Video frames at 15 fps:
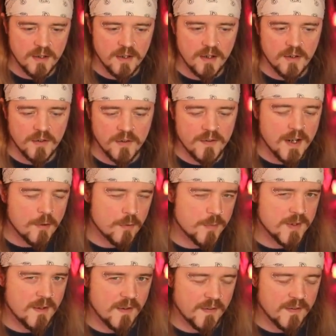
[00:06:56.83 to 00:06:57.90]
So that would be
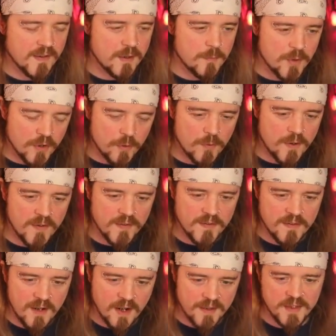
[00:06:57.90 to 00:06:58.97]
nice to see. But otherwise,
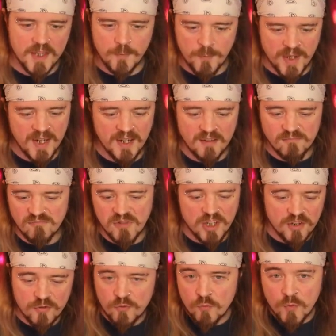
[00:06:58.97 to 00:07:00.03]
I think the pit
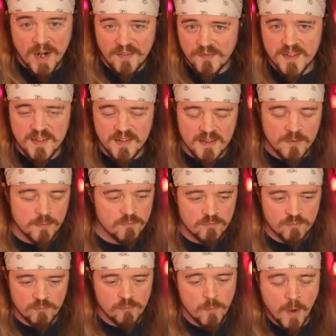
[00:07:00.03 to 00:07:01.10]
rifts, as
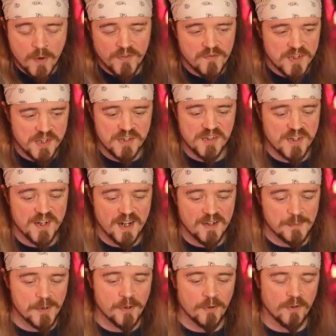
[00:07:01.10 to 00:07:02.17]
most of us are just going to end
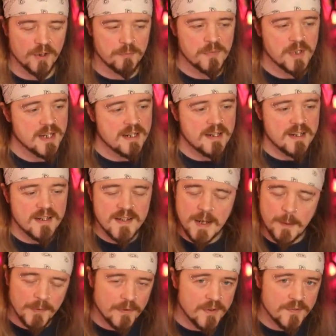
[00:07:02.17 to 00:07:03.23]
up calling them, is
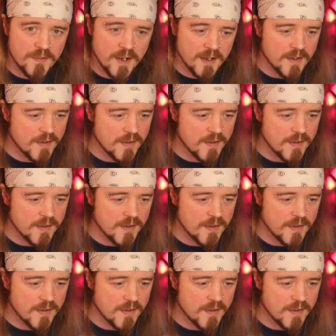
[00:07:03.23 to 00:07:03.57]
absolutely fine.